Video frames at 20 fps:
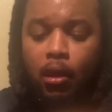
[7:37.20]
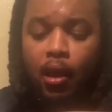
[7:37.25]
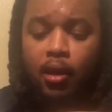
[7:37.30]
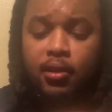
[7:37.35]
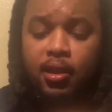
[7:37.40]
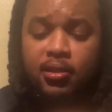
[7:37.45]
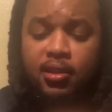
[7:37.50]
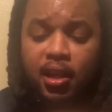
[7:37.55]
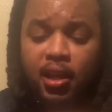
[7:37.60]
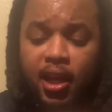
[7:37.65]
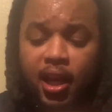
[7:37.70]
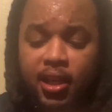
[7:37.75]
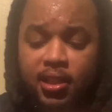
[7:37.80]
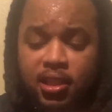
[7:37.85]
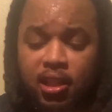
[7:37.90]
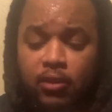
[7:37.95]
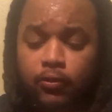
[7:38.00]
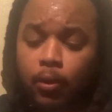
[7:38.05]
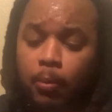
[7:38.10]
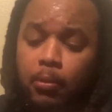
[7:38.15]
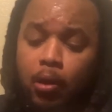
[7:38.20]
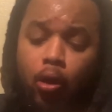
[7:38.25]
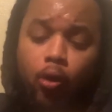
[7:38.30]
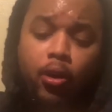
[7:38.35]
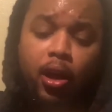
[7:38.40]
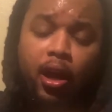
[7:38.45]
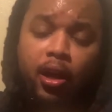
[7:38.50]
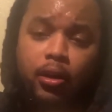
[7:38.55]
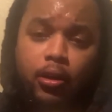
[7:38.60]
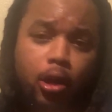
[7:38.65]
that say they got seafood. I'm like,
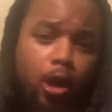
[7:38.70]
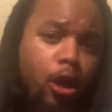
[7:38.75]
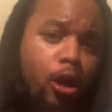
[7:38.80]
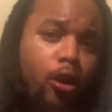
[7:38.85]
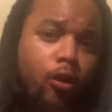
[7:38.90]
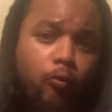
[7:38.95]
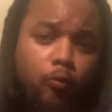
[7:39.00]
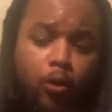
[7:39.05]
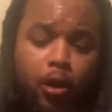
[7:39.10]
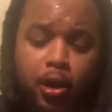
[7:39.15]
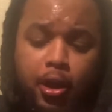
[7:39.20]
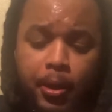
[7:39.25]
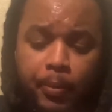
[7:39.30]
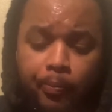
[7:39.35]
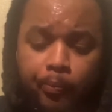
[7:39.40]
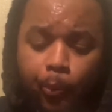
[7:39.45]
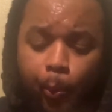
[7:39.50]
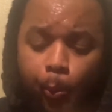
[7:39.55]
okay, run it.